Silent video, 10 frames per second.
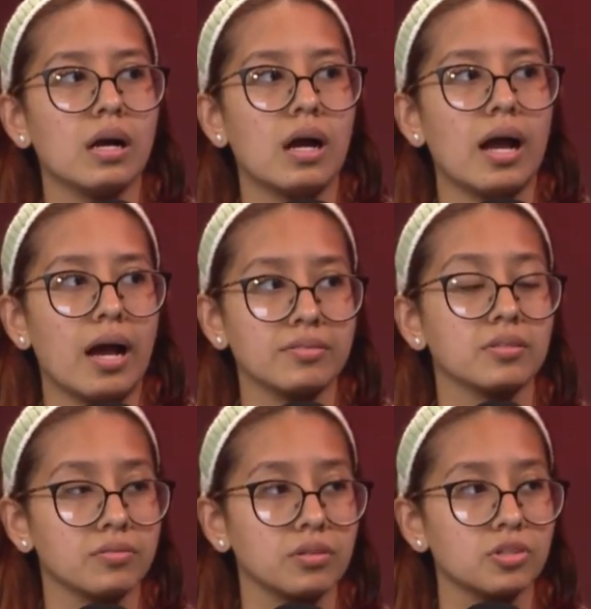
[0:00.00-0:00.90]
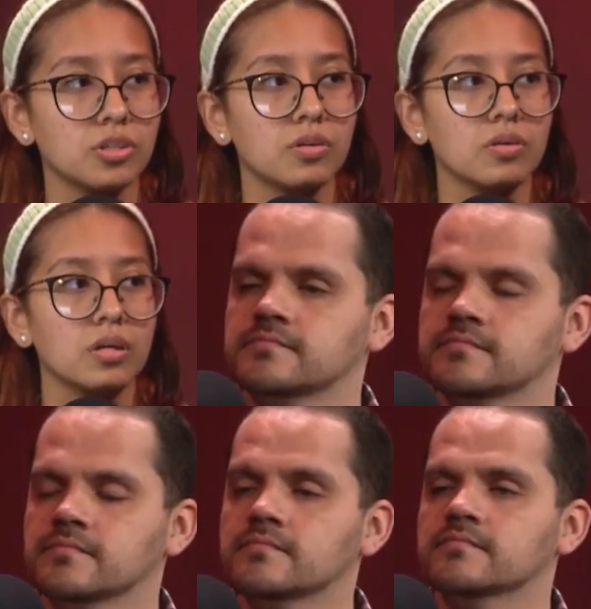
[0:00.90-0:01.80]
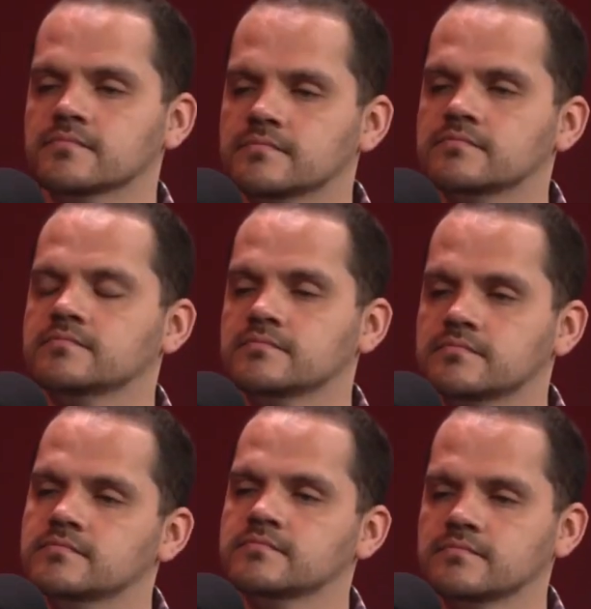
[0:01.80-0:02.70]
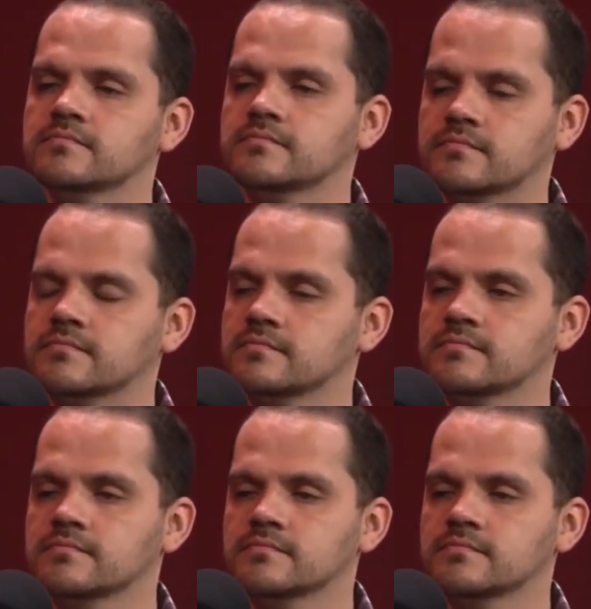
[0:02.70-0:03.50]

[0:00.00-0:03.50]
I have self control, hmm. and mm. I didn't allow